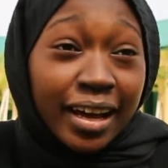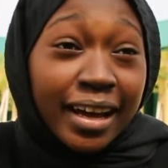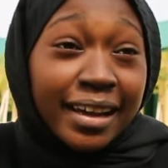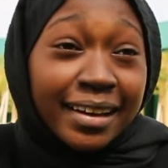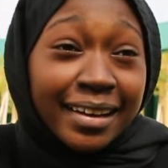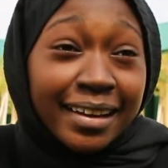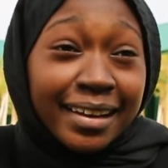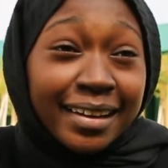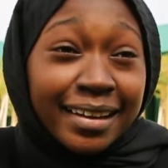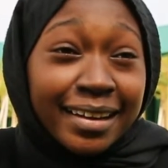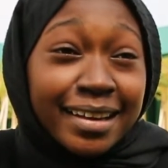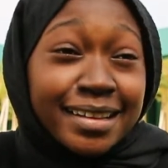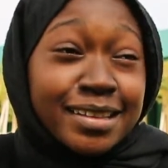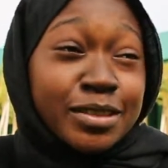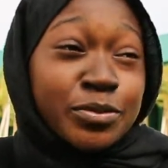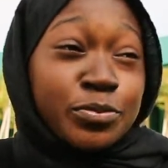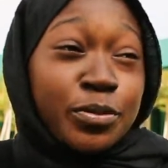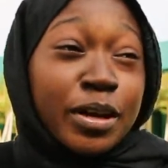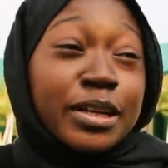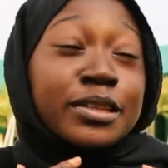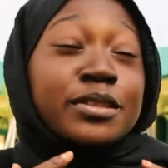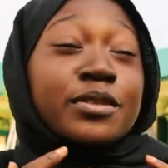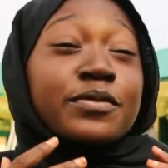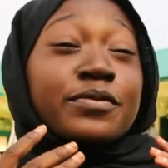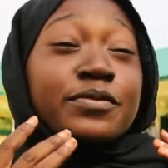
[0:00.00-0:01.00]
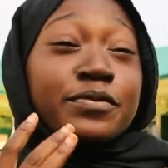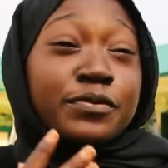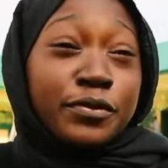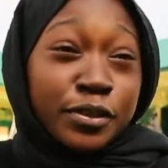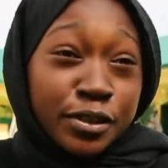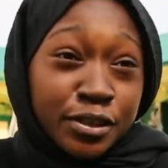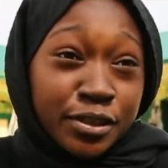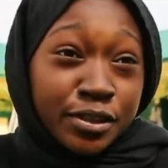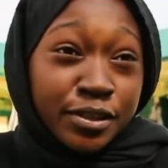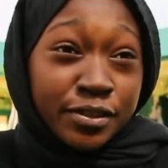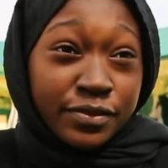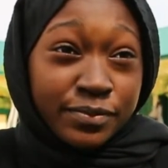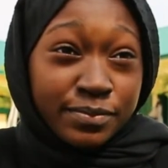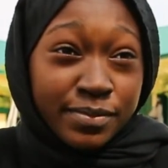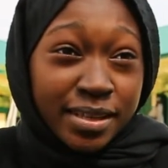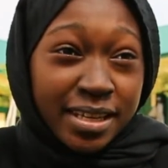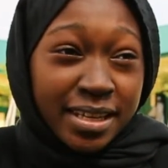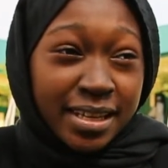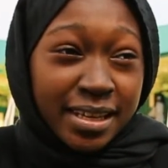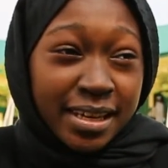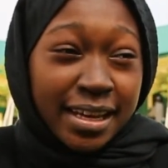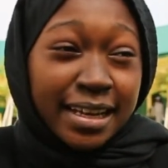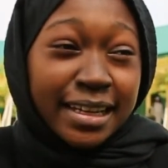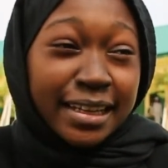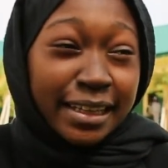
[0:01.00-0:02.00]
and then it's right in front of me,
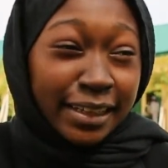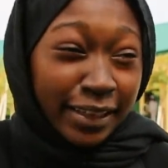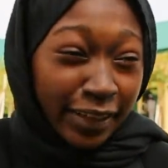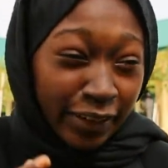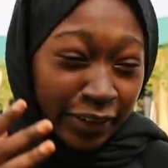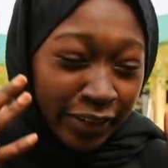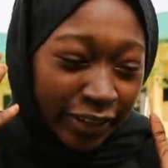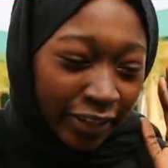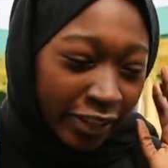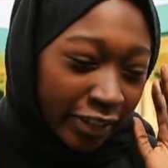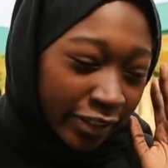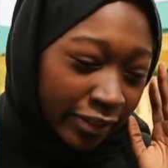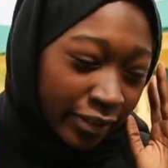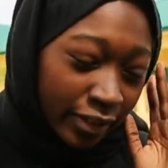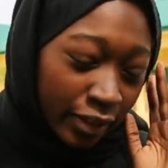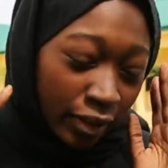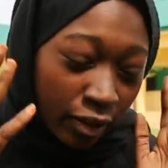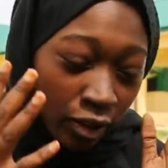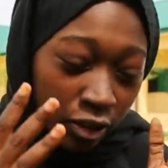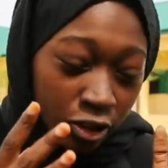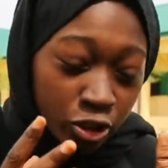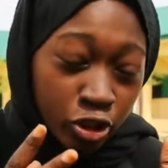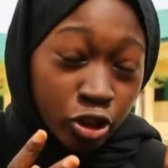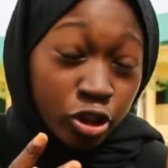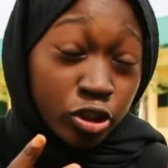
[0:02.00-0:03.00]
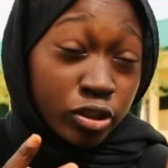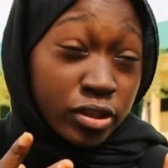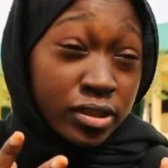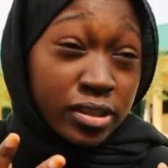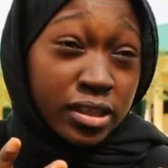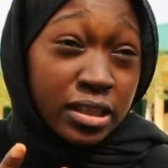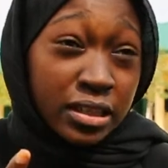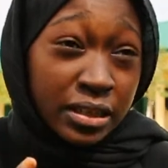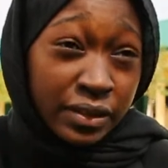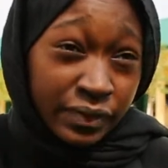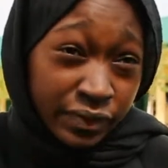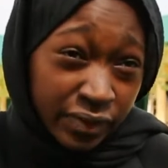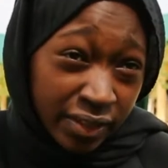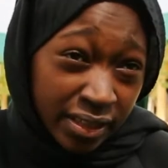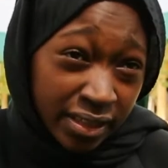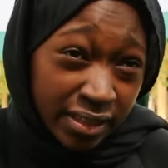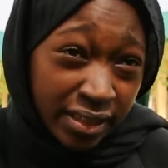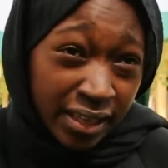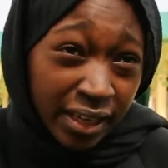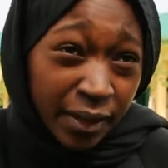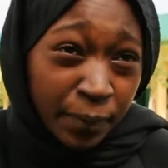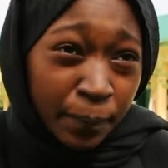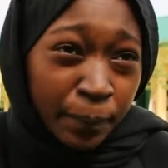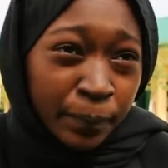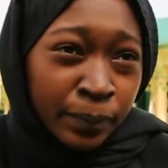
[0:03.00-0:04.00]
and then I could hear the gunshots and
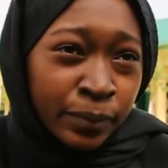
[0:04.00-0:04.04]
everything.